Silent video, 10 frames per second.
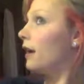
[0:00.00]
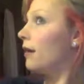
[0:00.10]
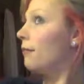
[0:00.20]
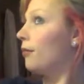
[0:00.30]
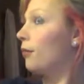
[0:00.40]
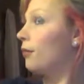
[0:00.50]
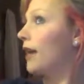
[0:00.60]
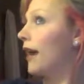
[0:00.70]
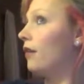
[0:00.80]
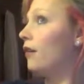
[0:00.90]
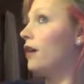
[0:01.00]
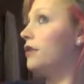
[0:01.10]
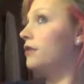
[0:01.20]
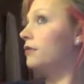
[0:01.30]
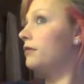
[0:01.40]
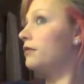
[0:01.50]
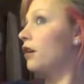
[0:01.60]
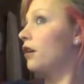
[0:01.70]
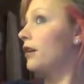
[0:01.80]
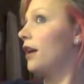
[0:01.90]
pull down on your
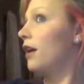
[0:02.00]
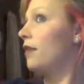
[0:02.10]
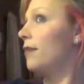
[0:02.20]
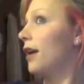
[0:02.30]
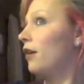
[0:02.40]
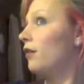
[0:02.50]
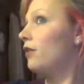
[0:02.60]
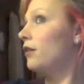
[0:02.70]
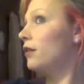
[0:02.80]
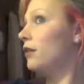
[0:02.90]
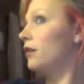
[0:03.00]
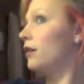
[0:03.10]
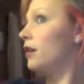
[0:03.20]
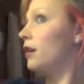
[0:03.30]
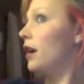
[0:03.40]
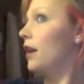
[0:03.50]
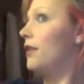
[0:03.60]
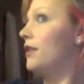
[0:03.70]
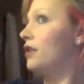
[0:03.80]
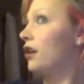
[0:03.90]
curling iron barrel, and
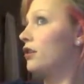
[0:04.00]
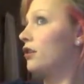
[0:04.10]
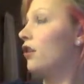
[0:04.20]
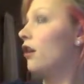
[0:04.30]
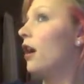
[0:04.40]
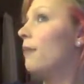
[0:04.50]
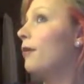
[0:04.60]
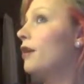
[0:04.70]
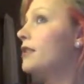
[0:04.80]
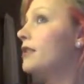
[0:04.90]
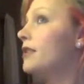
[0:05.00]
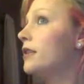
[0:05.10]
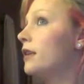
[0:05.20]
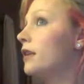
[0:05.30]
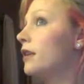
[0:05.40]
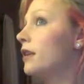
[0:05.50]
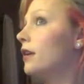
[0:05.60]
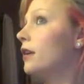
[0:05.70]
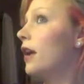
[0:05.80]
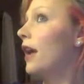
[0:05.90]
then start to curl upwards.
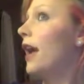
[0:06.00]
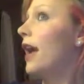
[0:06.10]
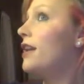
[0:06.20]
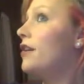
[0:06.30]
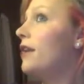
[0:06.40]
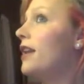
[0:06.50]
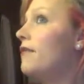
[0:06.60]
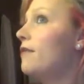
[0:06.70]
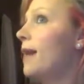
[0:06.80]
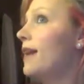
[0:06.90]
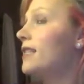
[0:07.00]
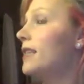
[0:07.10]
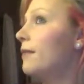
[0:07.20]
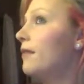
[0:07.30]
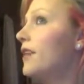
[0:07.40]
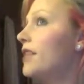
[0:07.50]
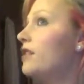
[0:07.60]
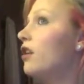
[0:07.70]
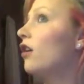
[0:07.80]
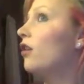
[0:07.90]
And you can even make some of these
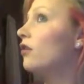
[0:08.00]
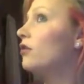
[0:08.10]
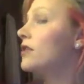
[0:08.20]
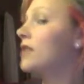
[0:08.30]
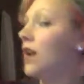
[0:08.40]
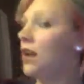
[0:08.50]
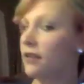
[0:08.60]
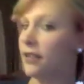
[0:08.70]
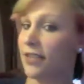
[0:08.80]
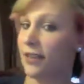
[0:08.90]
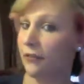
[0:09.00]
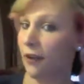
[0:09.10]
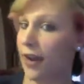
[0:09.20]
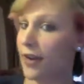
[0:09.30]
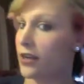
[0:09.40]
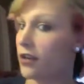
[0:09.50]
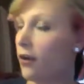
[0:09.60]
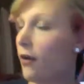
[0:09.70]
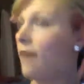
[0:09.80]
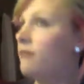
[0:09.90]
curls different. You
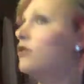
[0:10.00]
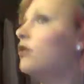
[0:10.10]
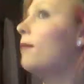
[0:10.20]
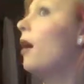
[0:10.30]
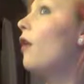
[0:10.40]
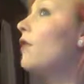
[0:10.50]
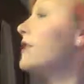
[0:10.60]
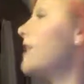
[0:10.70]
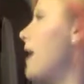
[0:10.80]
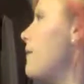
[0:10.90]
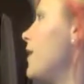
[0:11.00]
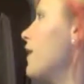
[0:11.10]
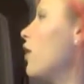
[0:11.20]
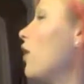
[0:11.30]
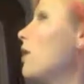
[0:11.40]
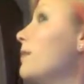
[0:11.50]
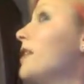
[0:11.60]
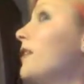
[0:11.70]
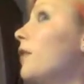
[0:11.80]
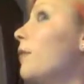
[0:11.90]
don't have to do them all the same. You can curl them
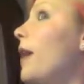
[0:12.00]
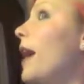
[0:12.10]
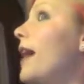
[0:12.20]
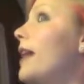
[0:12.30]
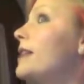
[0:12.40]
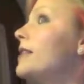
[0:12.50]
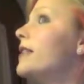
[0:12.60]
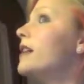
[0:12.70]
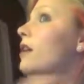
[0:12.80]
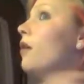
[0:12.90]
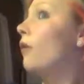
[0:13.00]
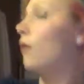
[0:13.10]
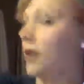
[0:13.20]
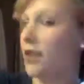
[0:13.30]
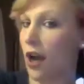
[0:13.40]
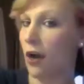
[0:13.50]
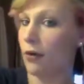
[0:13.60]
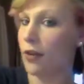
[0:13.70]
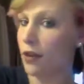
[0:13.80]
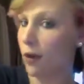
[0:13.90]
different ways. You
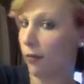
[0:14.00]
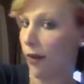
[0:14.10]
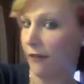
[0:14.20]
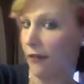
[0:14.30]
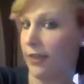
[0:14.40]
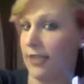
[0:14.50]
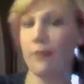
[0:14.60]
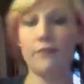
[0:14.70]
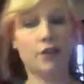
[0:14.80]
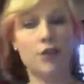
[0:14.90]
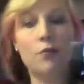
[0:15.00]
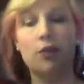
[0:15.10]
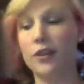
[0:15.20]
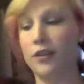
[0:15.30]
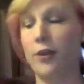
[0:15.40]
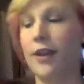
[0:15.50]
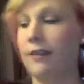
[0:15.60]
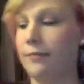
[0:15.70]
know, your preference, however you want to do it.